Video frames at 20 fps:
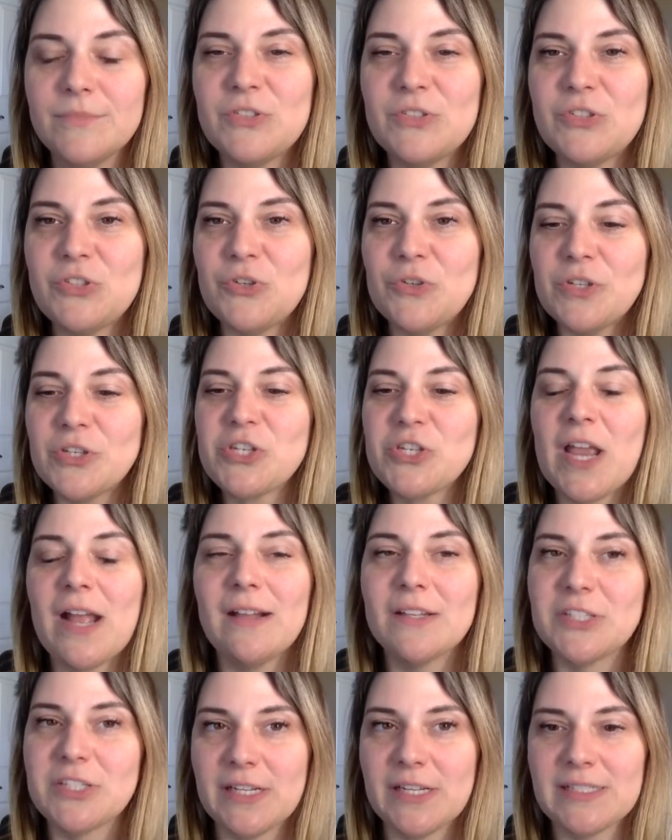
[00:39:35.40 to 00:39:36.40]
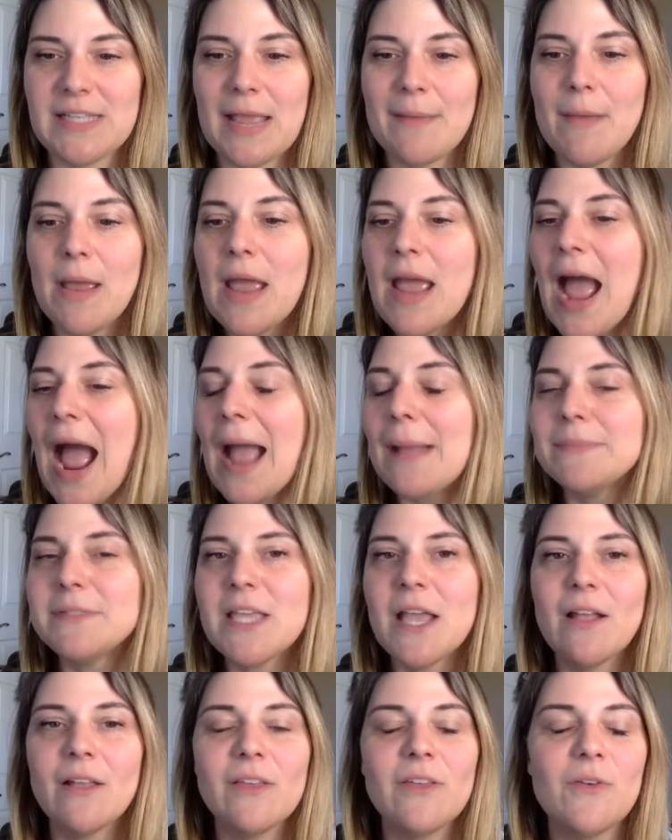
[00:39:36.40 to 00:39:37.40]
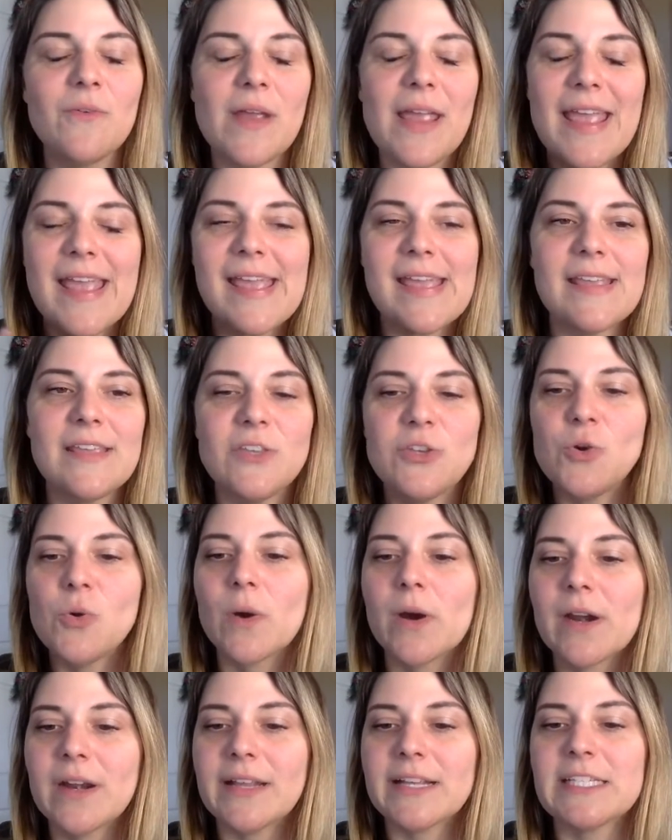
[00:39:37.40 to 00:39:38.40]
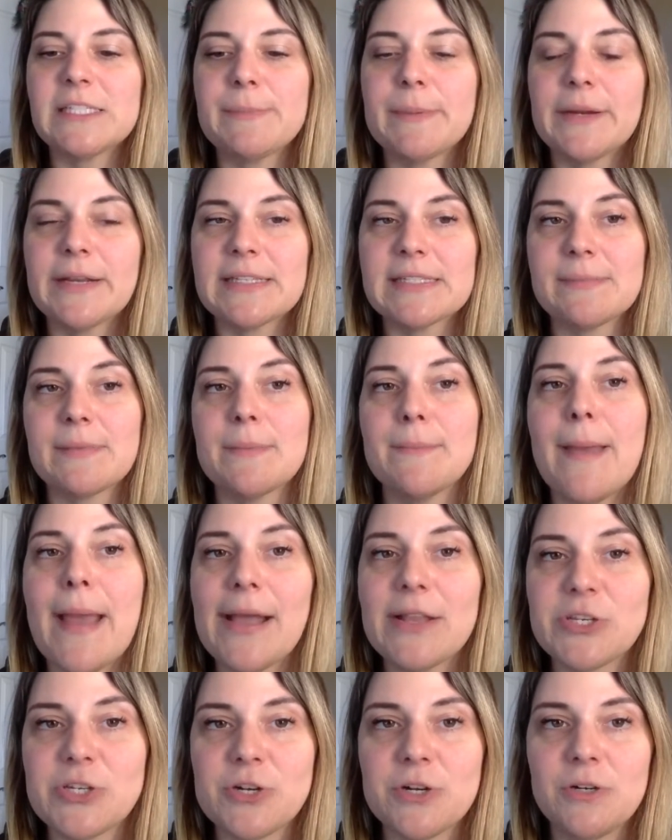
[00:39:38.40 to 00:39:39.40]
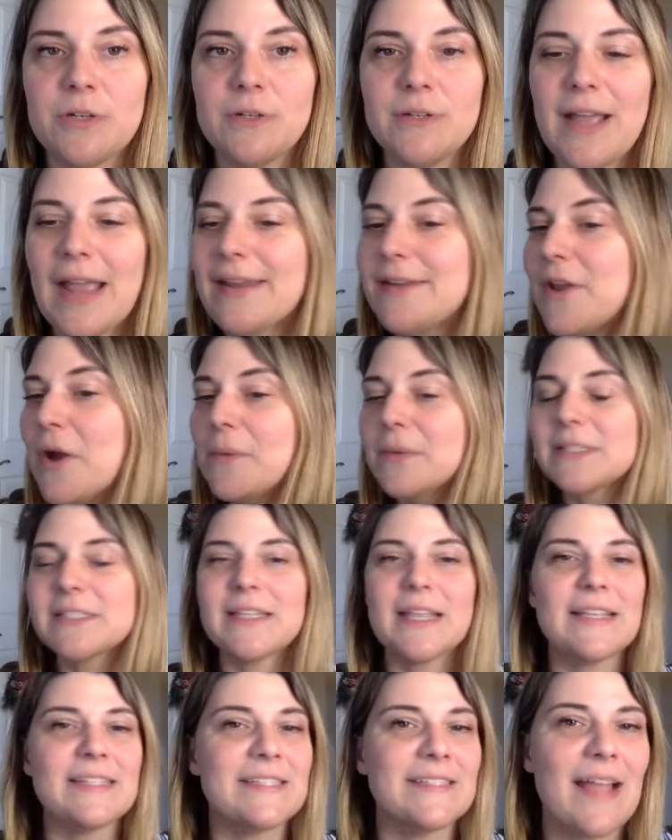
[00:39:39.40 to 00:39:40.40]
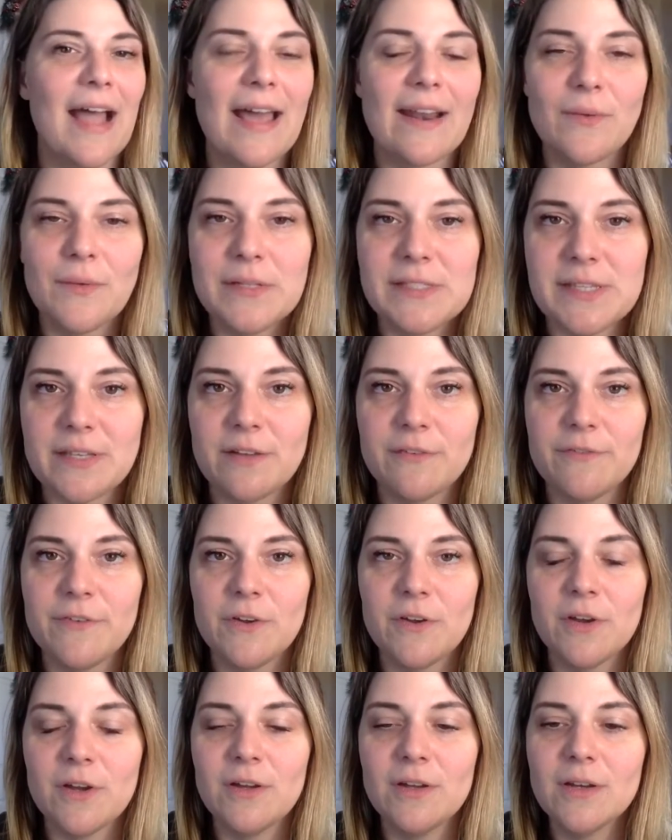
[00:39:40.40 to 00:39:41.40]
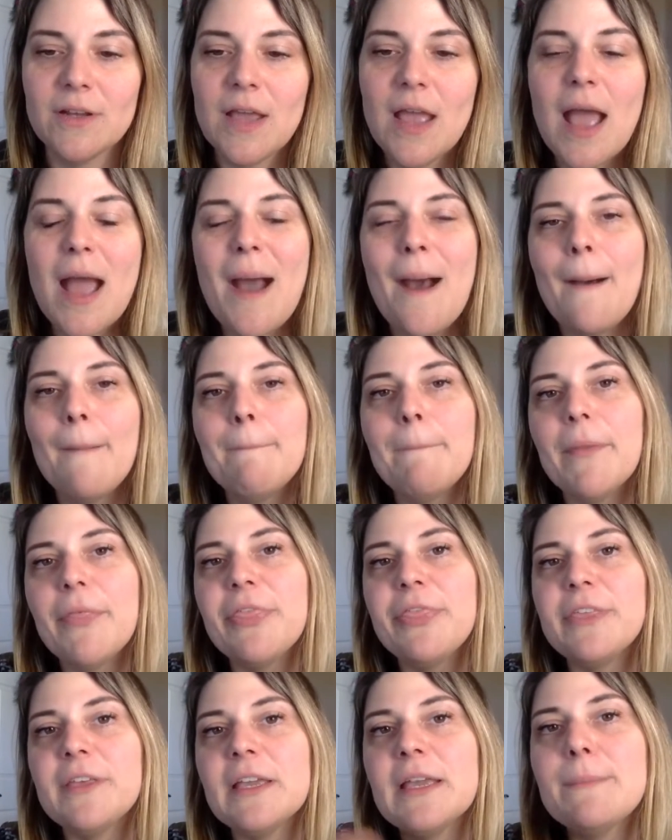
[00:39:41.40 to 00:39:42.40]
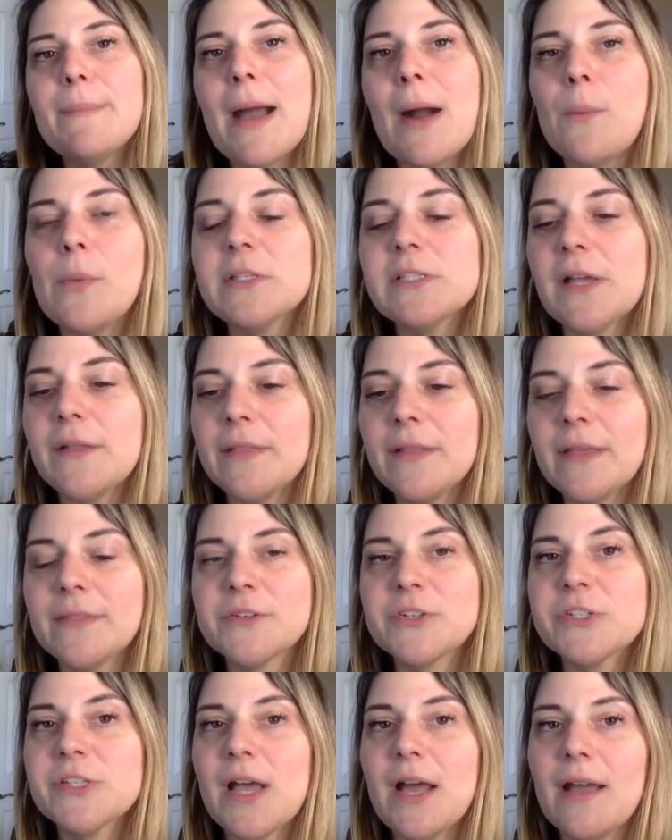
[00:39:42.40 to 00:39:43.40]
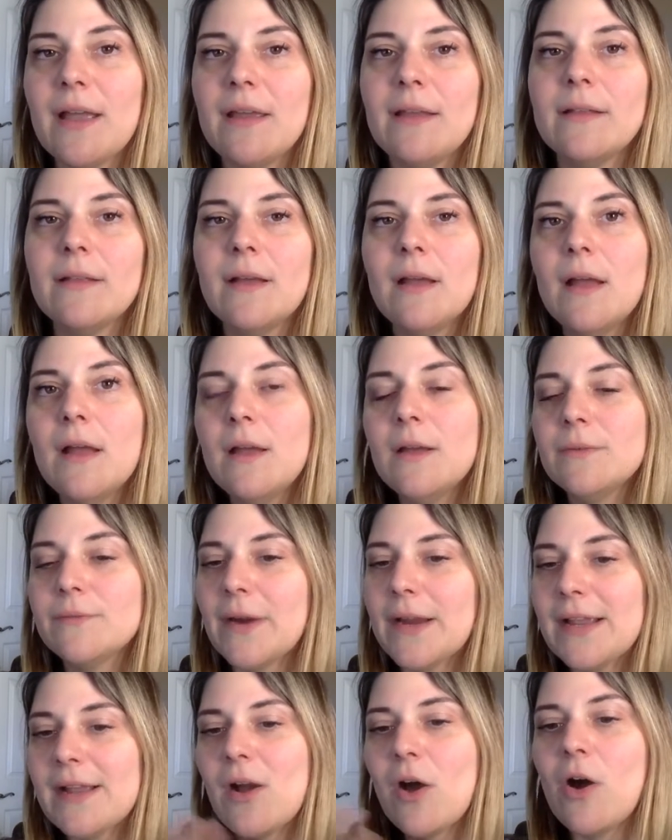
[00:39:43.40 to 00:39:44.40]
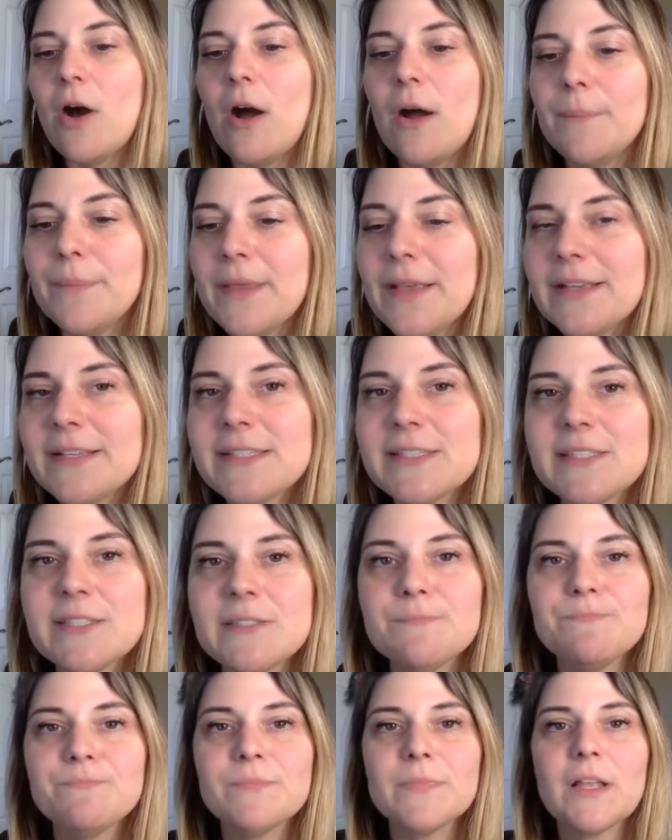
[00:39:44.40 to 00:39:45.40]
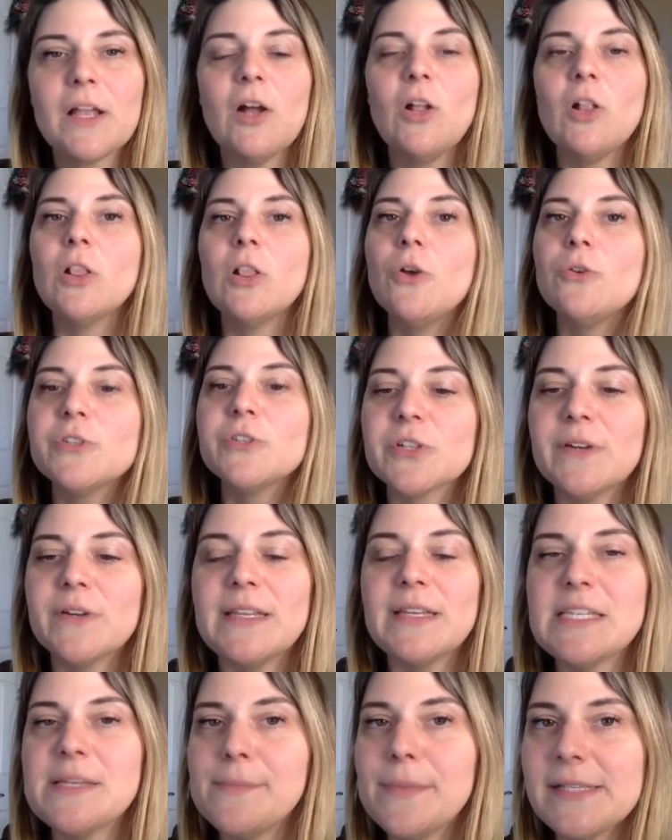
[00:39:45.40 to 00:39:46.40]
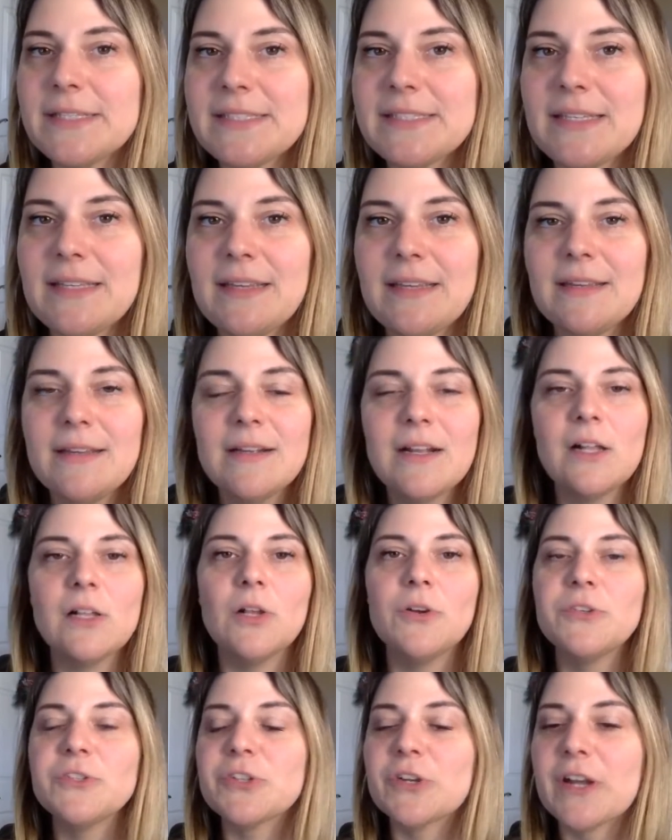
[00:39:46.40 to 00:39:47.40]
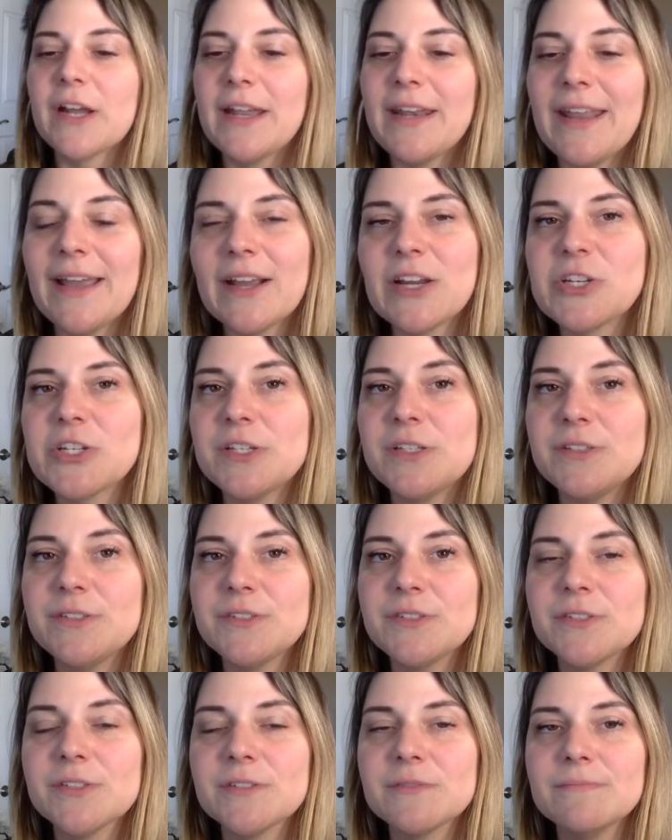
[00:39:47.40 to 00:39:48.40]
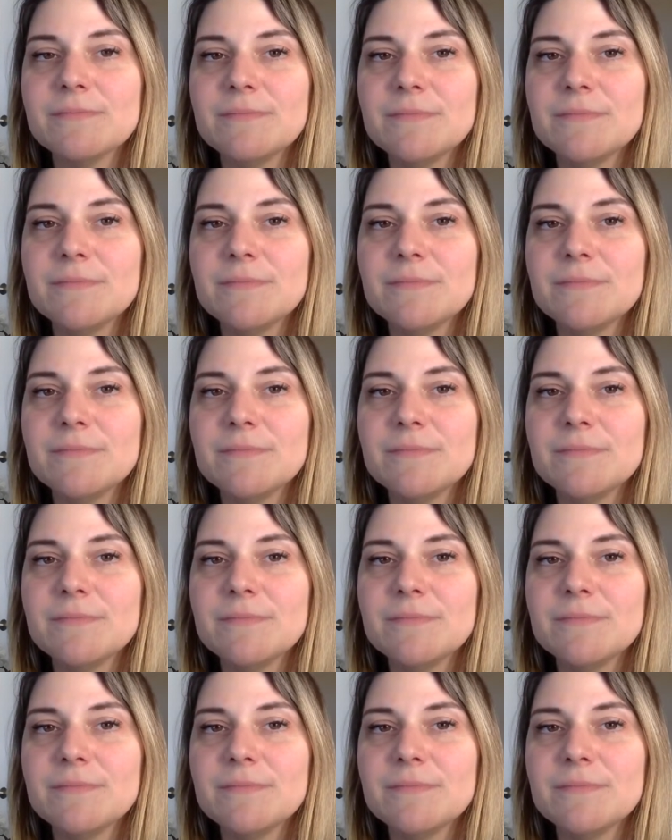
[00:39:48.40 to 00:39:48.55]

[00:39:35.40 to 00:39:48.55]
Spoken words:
Do this challenge next time. I'm telling you, you're going to experience something magical. I know it's not always going to feel good, but think about what's on the other side, right? Calmness, closer intimacy, closer connections,